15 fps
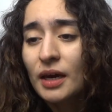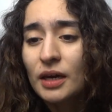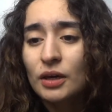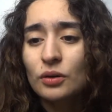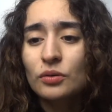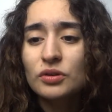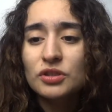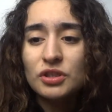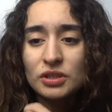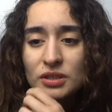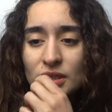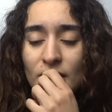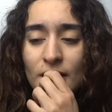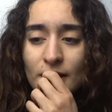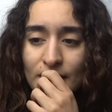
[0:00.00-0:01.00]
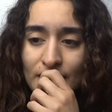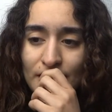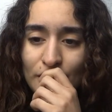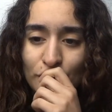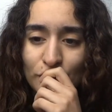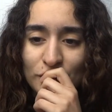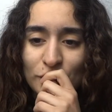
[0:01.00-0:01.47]
It was just,
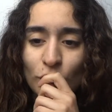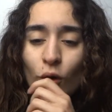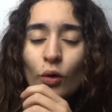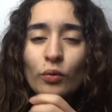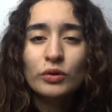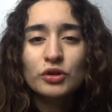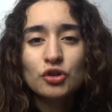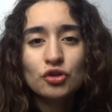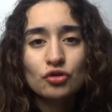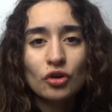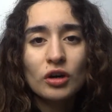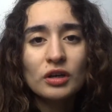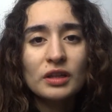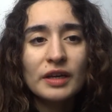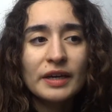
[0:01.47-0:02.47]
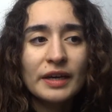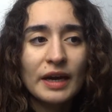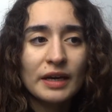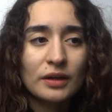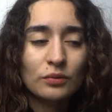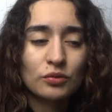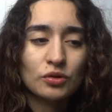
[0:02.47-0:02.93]
I was always struggling,
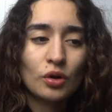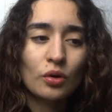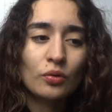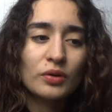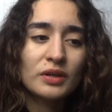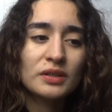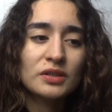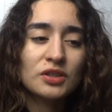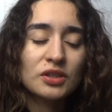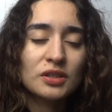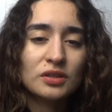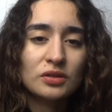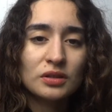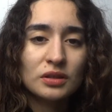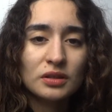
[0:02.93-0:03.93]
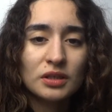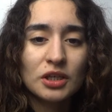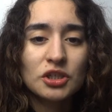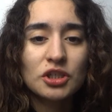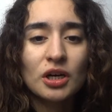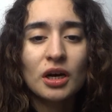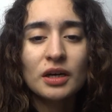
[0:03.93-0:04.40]
and it was always just
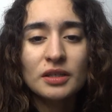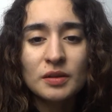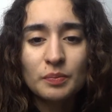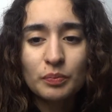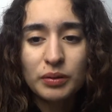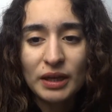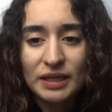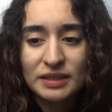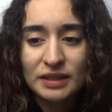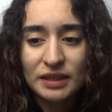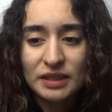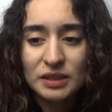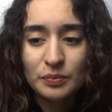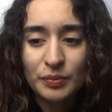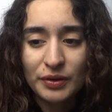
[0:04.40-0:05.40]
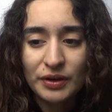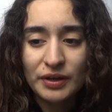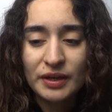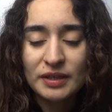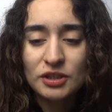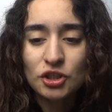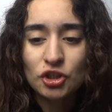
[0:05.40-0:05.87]
such an unpleasant experience.